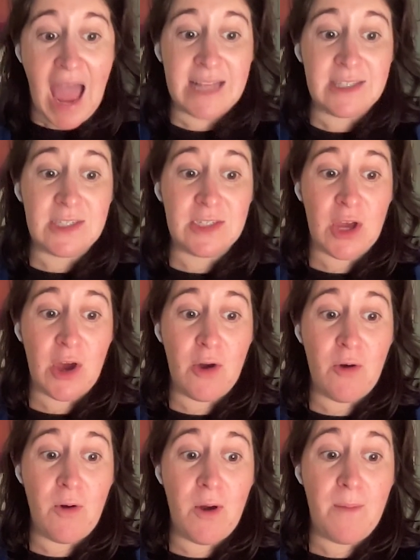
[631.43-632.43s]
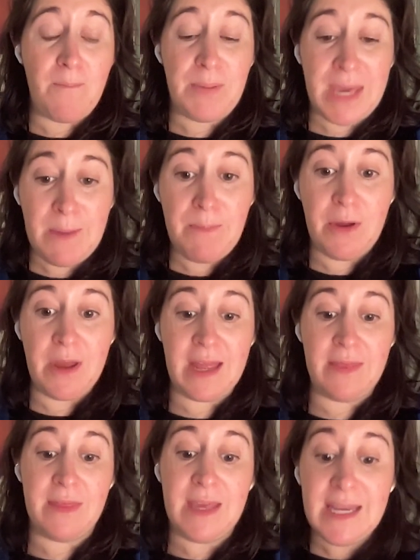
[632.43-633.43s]
And so people
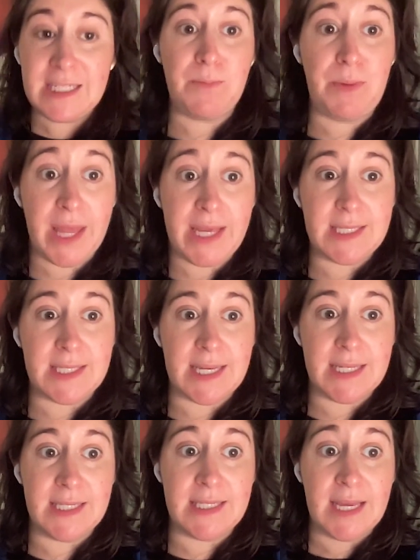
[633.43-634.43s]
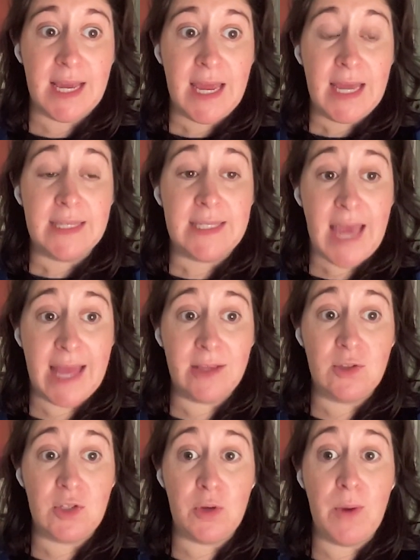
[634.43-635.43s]
in these places
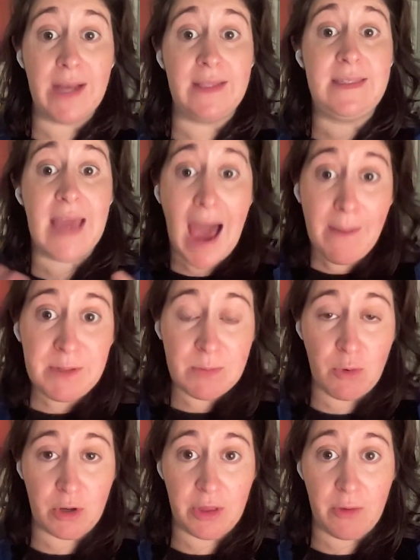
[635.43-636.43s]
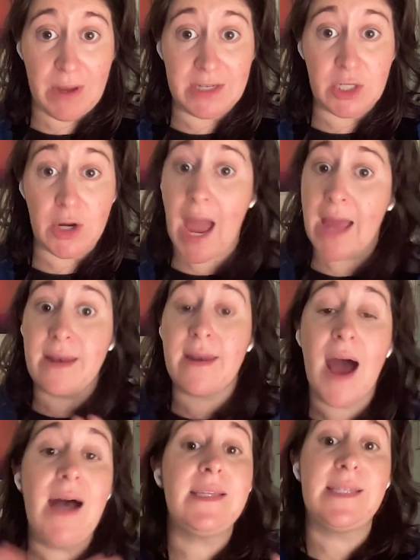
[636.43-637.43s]
tend to adapt more to the winter and
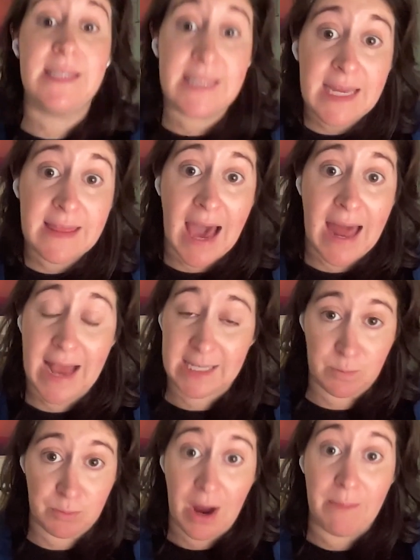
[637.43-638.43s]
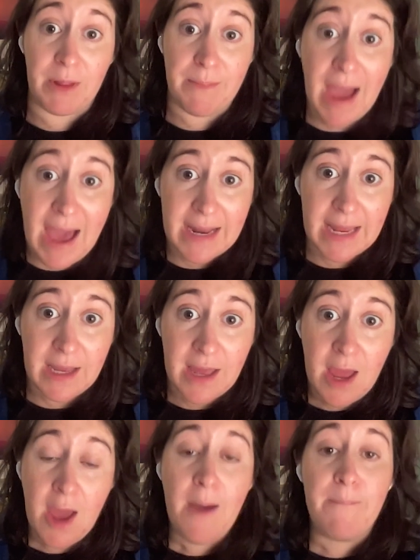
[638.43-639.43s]
not see that as problematic,
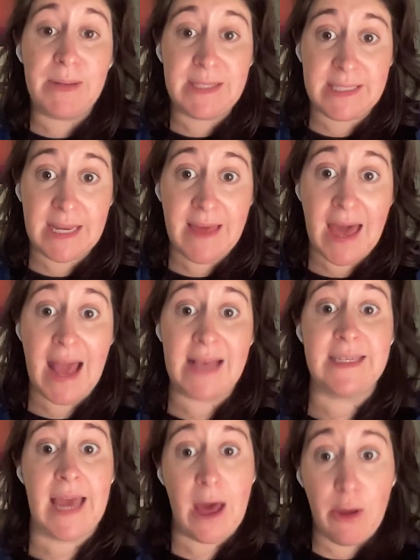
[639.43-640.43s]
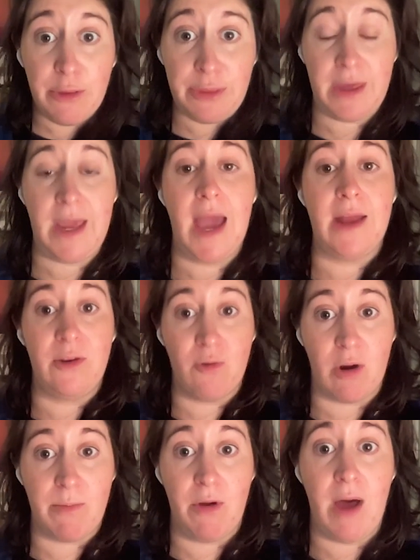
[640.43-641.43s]
but see that as healthy and
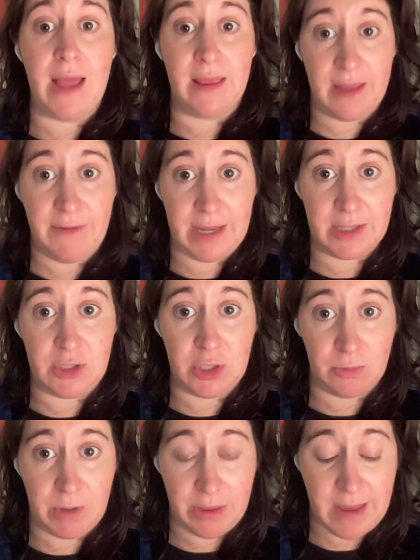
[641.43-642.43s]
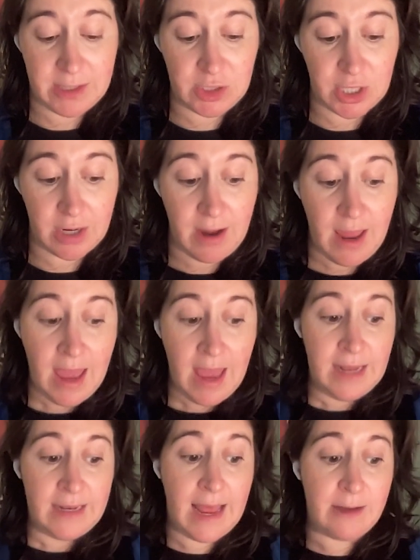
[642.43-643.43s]
normal and living in tune with nature.
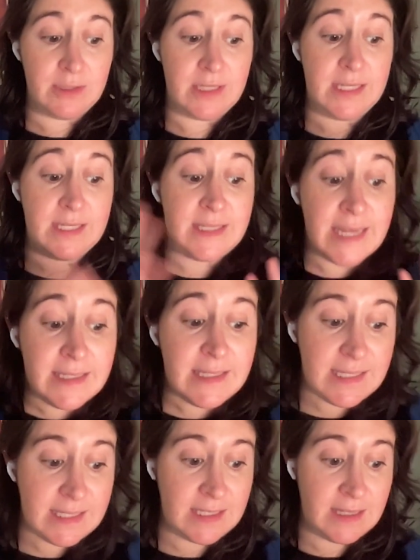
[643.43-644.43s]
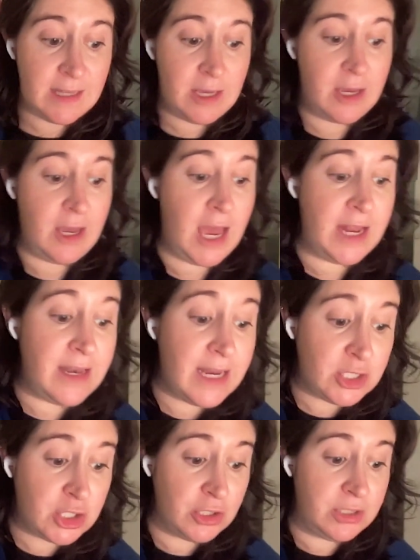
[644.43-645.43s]
Now, since the
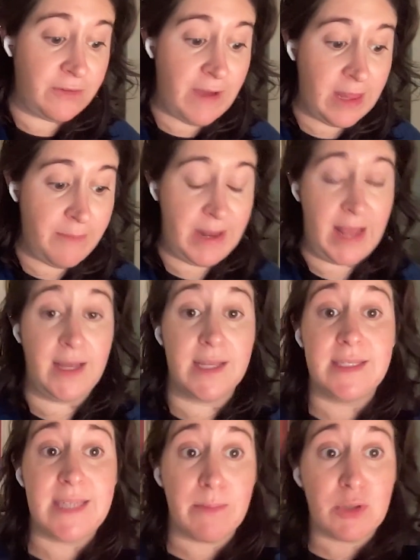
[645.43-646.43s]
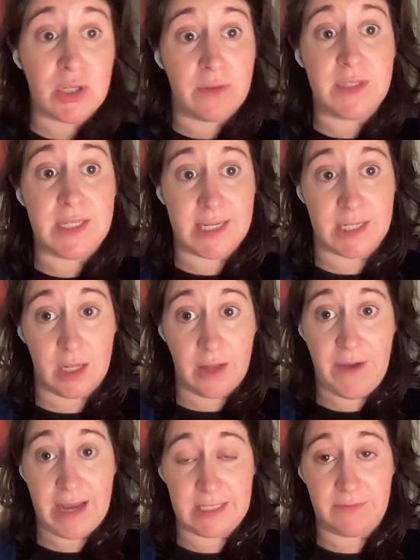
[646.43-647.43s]
initial development and conception of seasonal
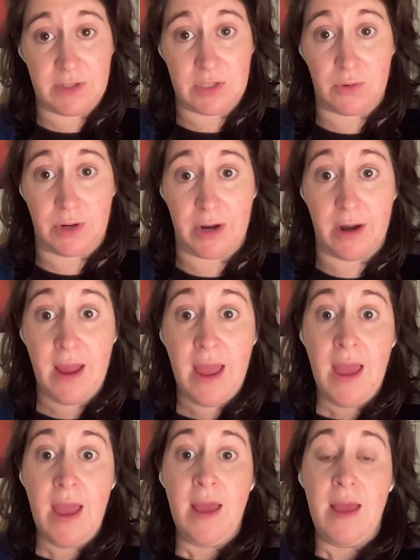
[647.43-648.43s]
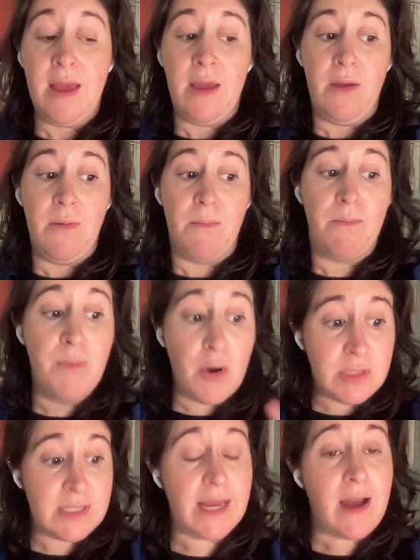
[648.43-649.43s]
affective disorder,
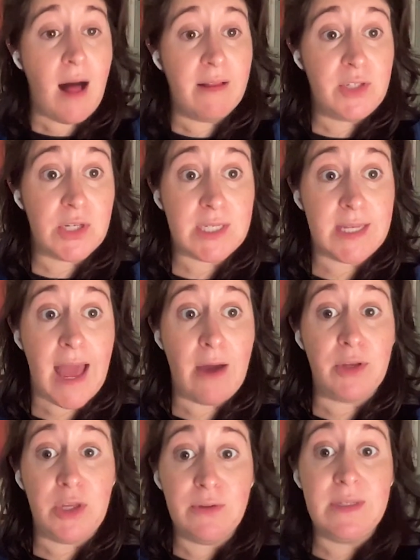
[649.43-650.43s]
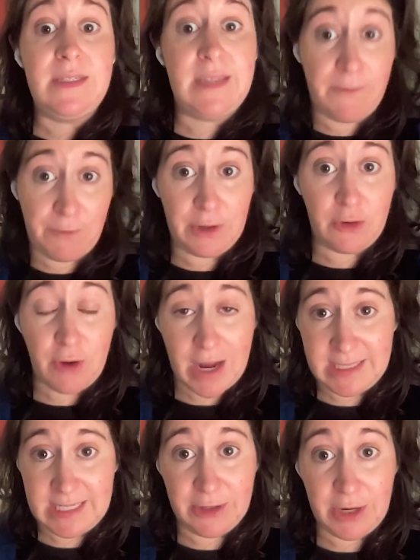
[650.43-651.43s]
most psychologists now use different
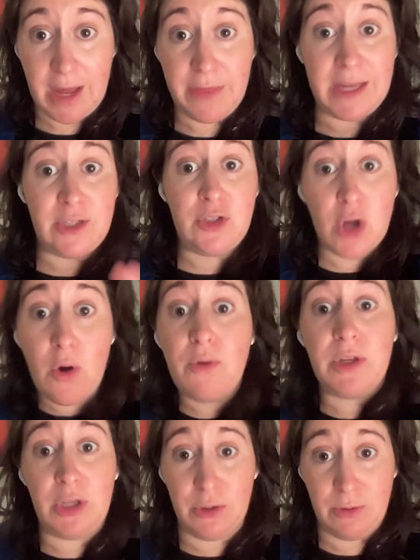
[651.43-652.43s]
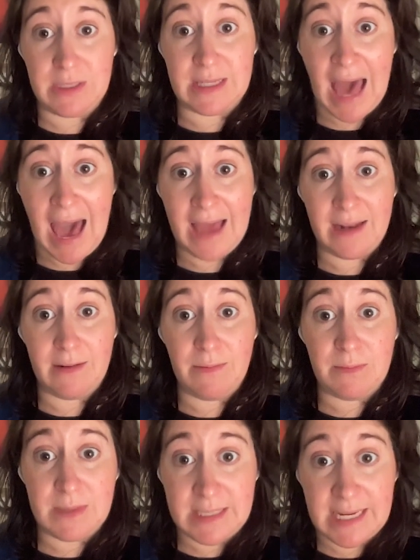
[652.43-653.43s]
criteria. They don't use that
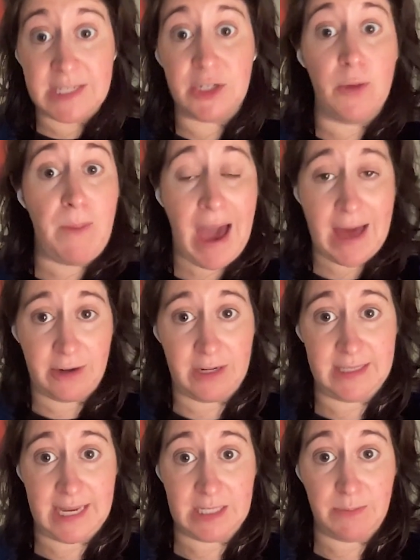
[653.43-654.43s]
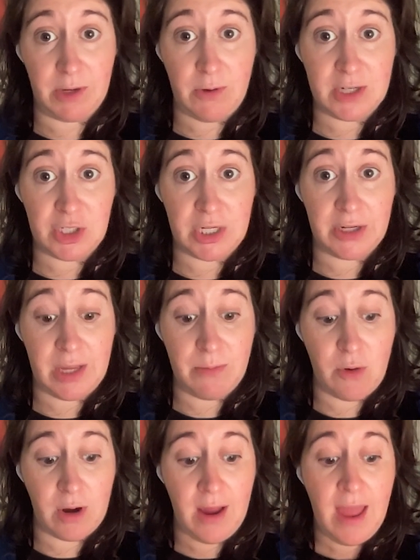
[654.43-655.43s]
seasonal pattern assessment questionnaire
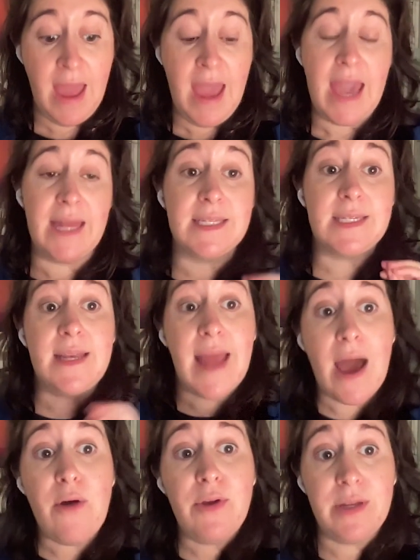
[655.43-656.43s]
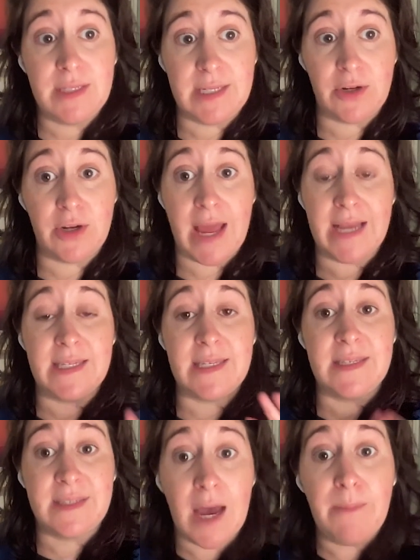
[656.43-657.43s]
anymore. It is now considered a
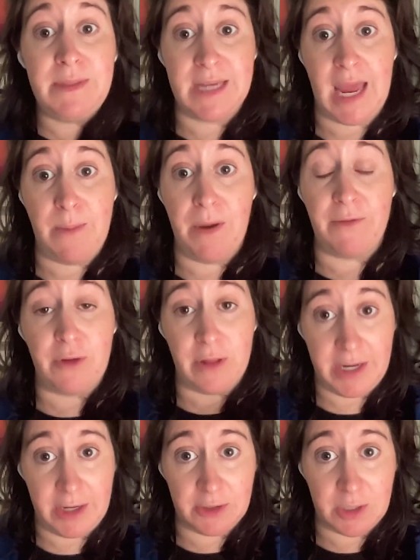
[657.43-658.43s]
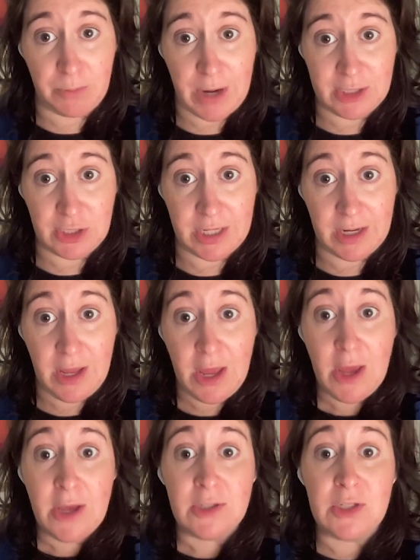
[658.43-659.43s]
subtype of clinical depression.
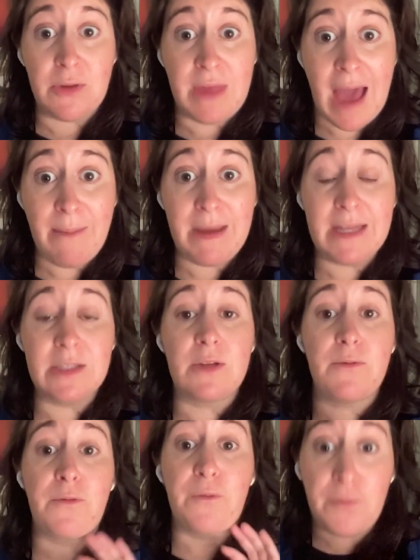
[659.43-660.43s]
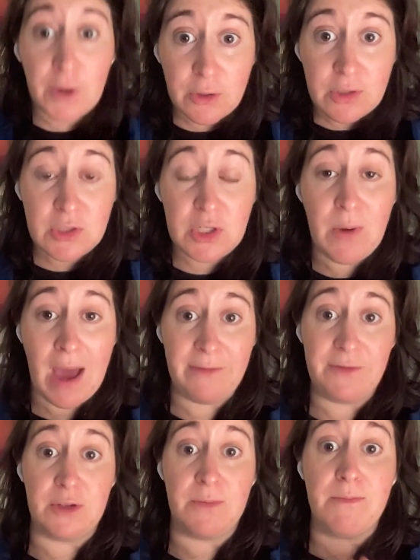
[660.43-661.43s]
So that means first you
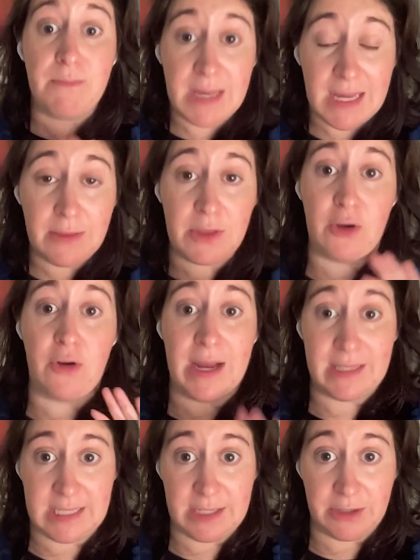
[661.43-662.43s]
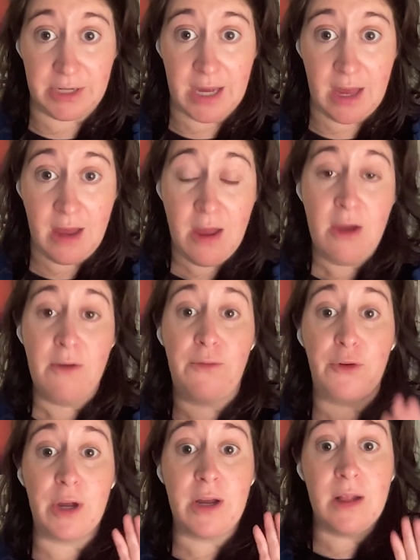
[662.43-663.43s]
have to meet the criteria
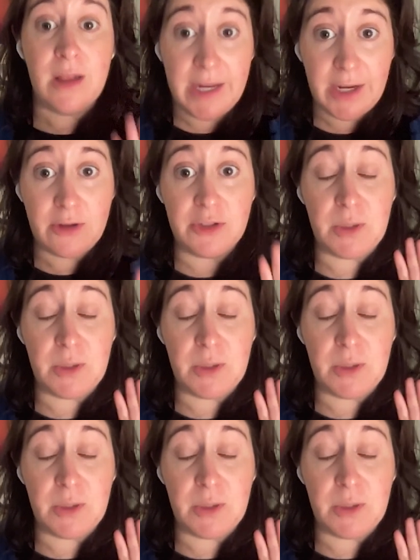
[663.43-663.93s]
for a clinical